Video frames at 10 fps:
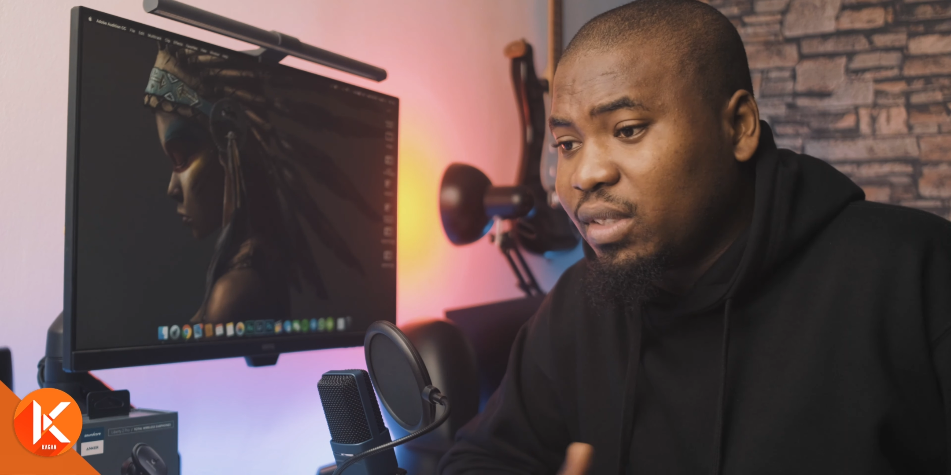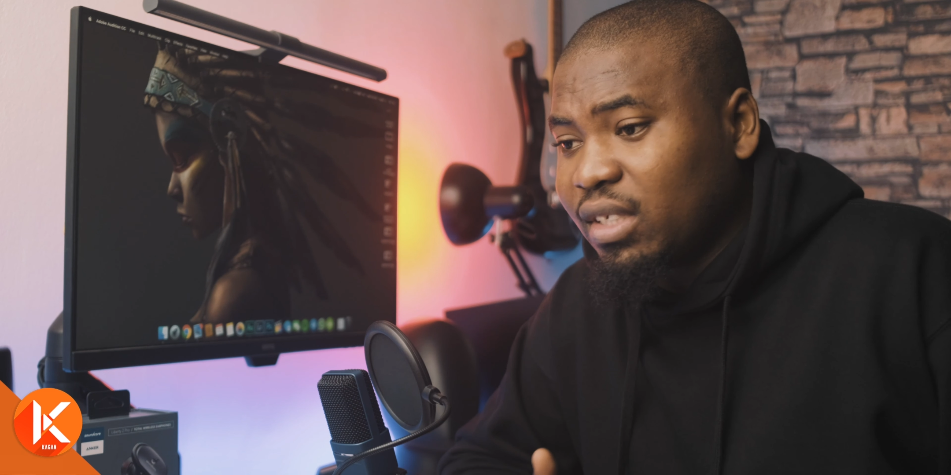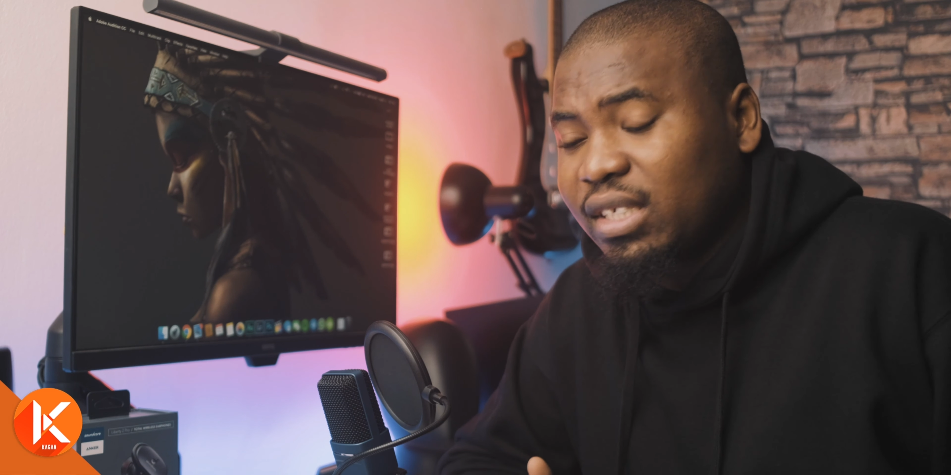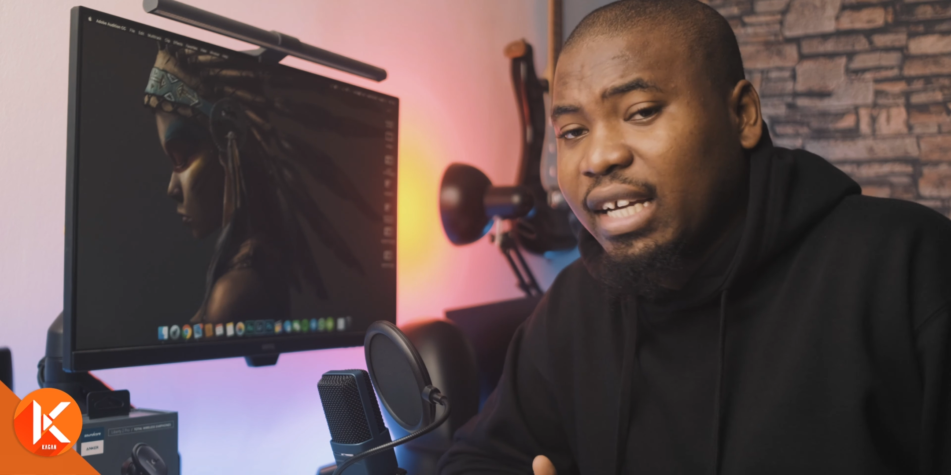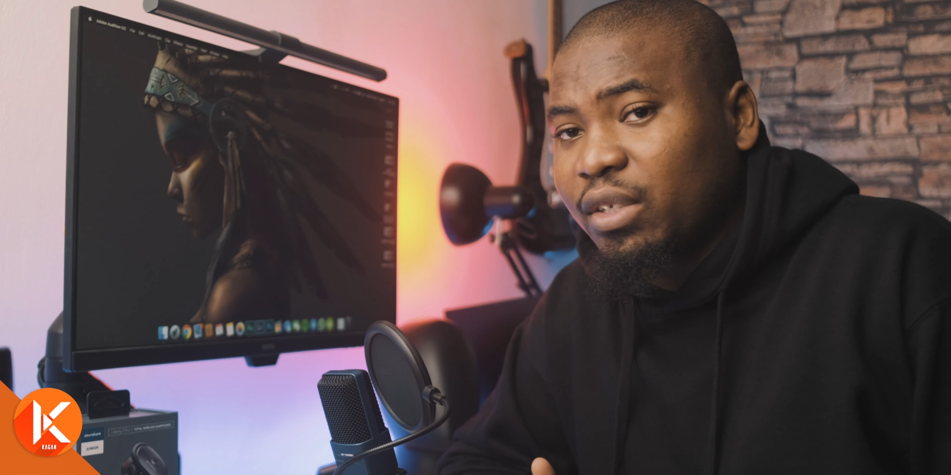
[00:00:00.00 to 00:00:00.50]

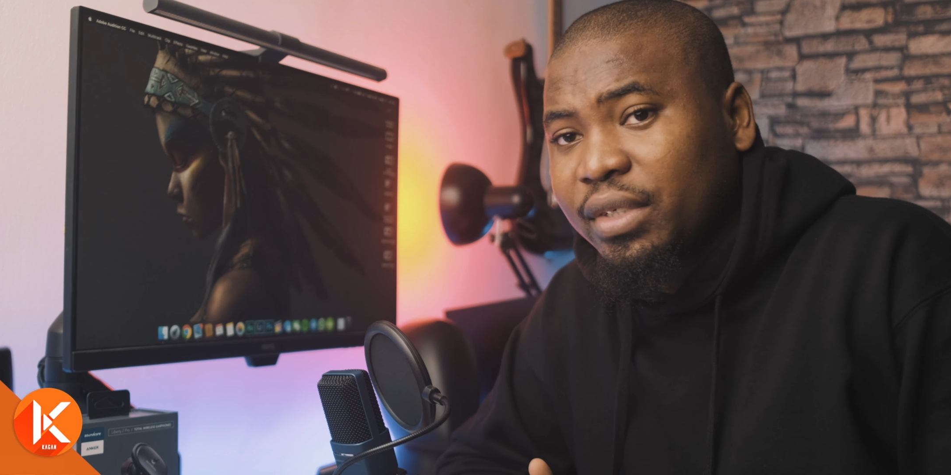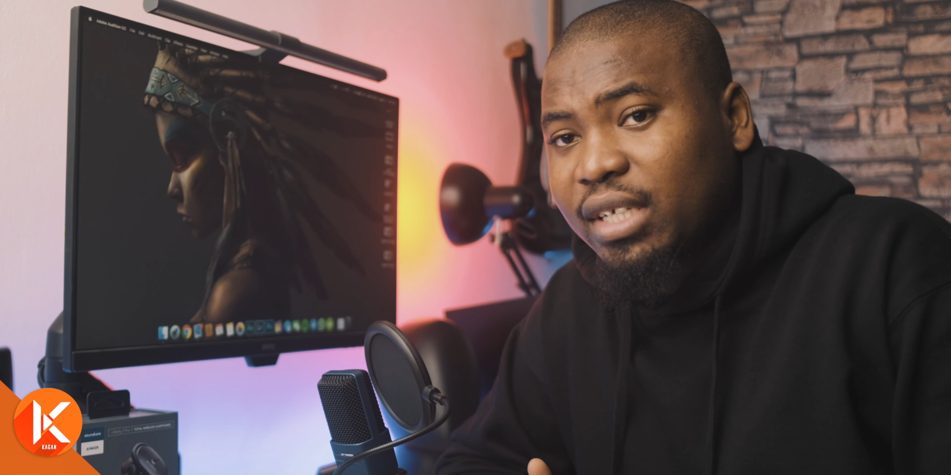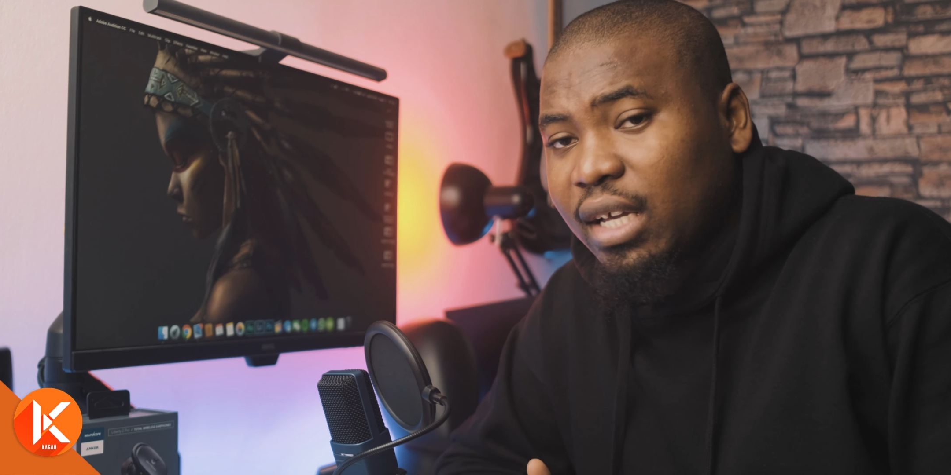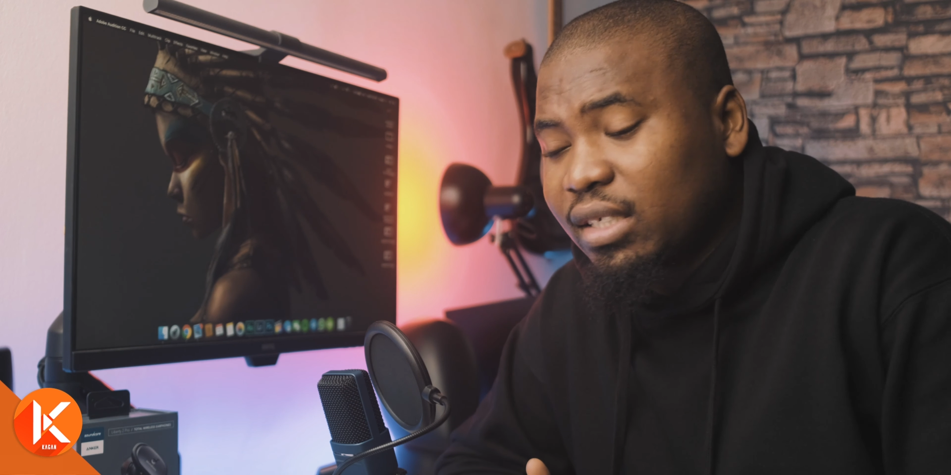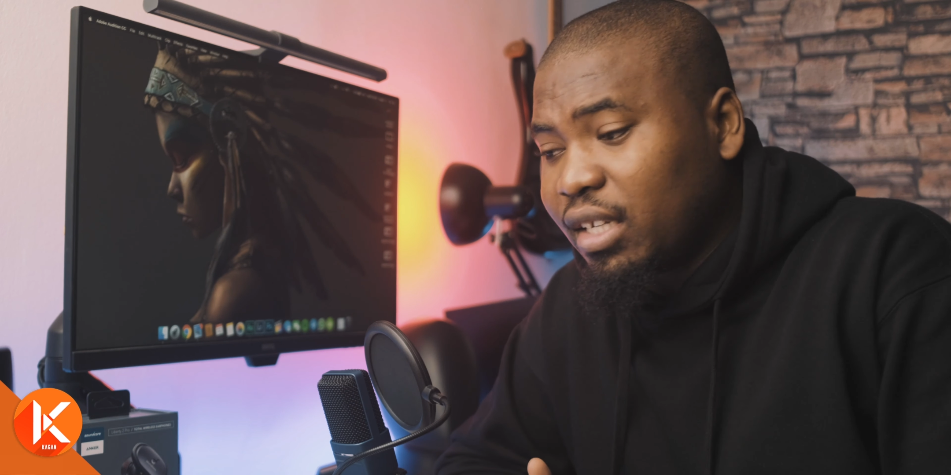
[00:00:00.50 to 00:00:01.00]
just like noise
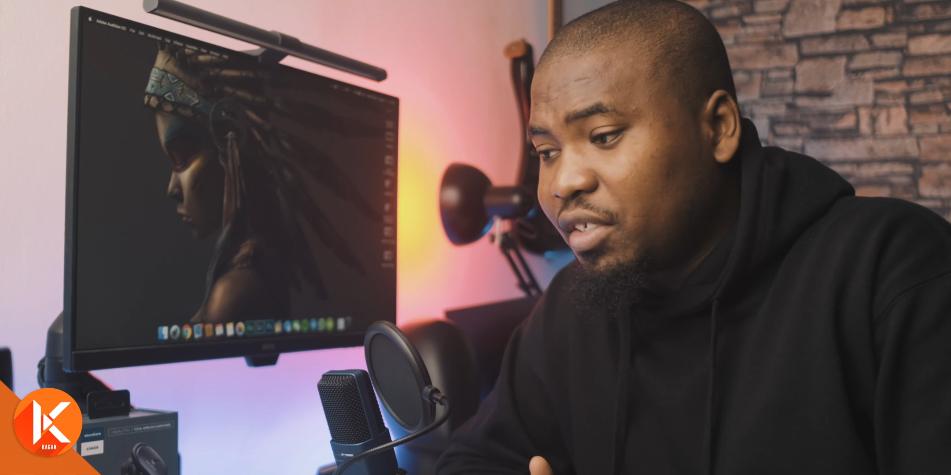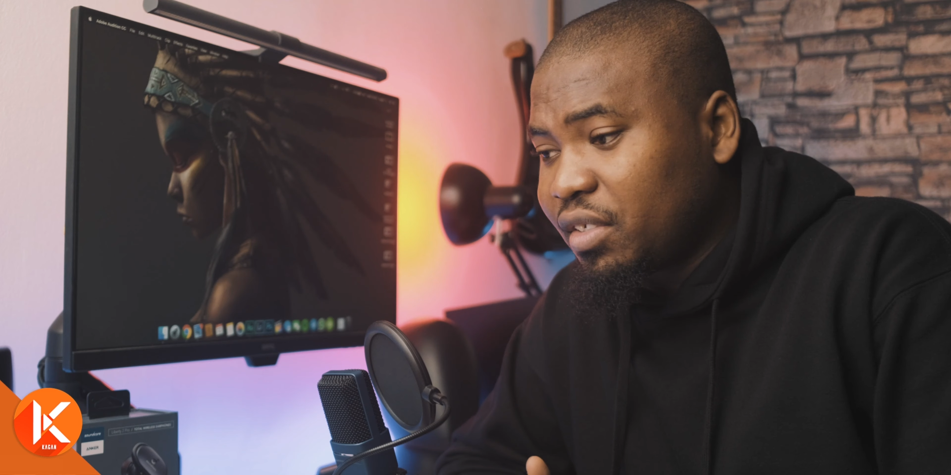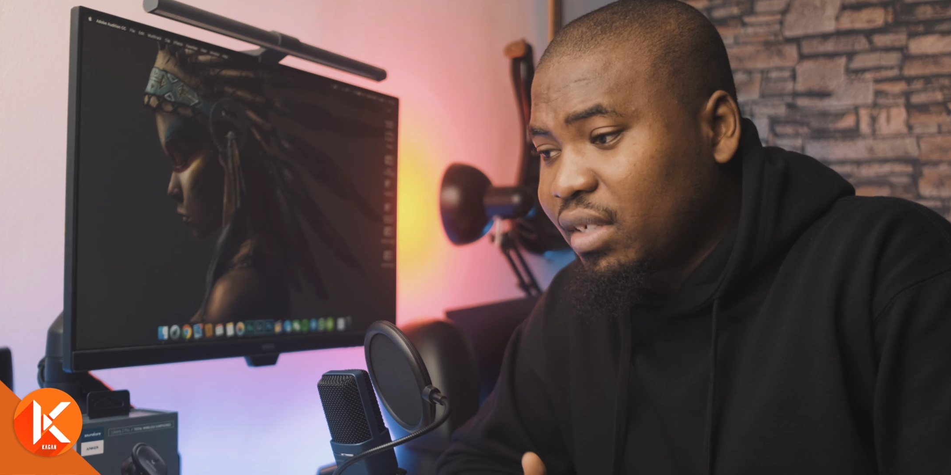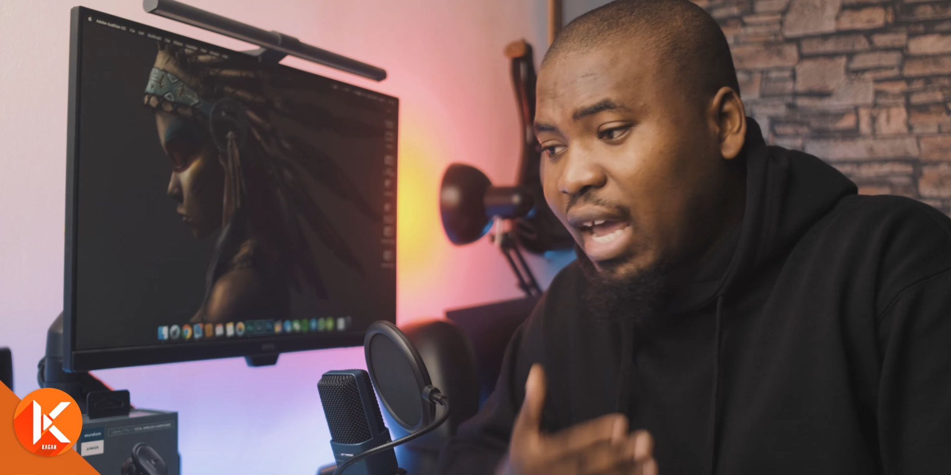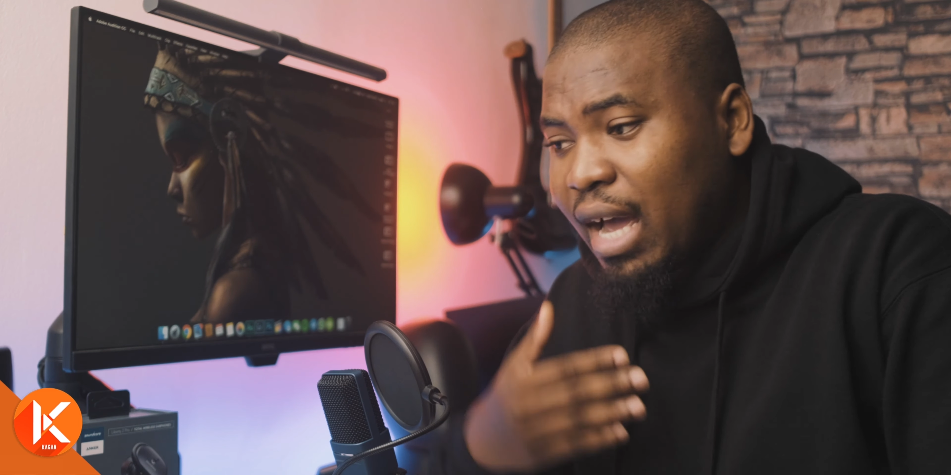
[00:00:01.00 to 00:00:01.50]
cancellation.